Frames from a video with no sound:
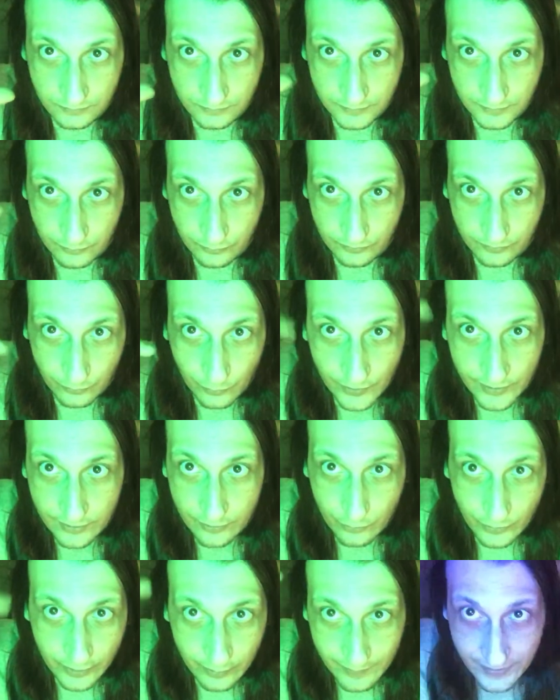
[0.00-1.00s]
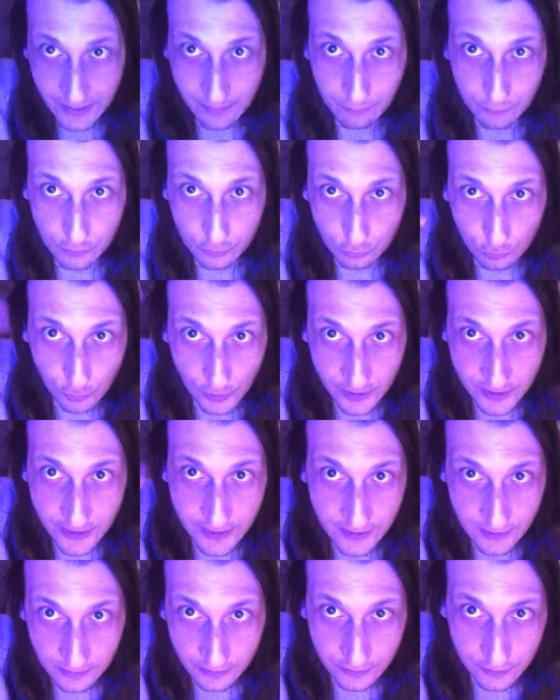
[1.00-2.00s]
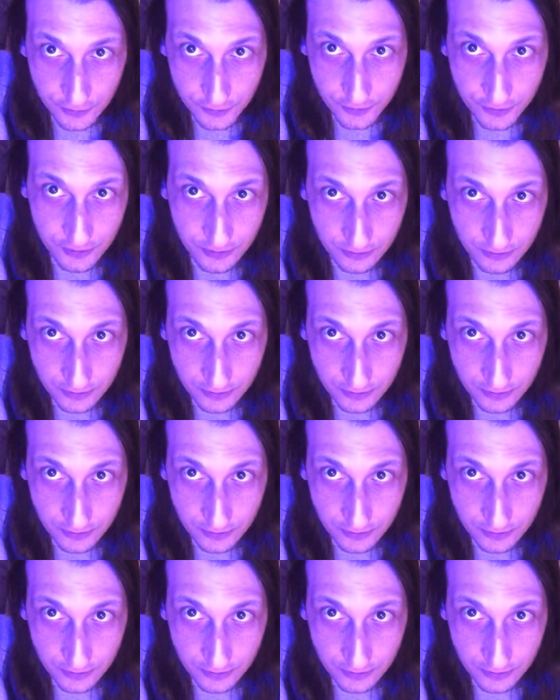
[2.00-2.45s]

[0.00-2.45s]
You want to be able to run English.